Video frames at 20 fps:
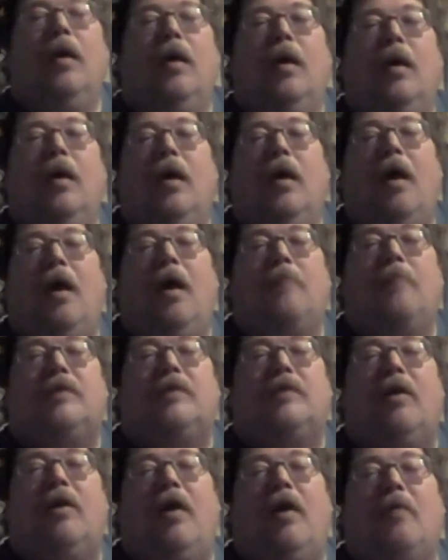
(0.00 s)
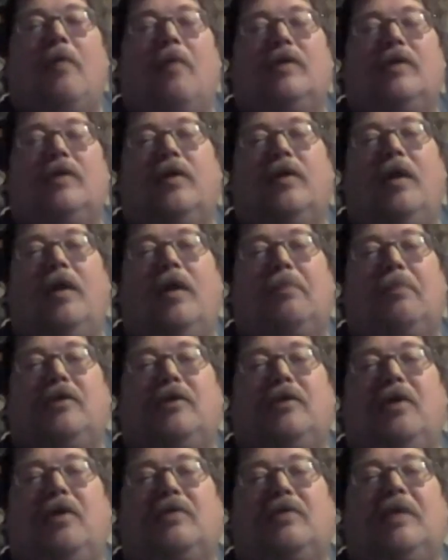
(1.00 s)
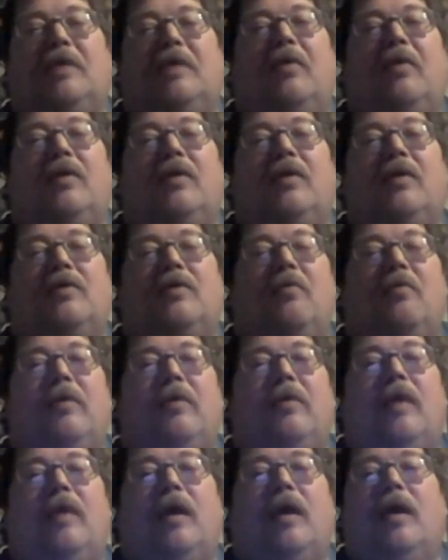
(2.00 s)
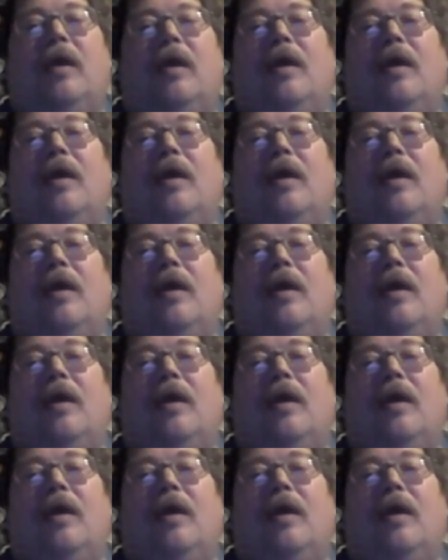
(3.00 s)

I'm sorry. I was looking at the geosynchronous orbit thing.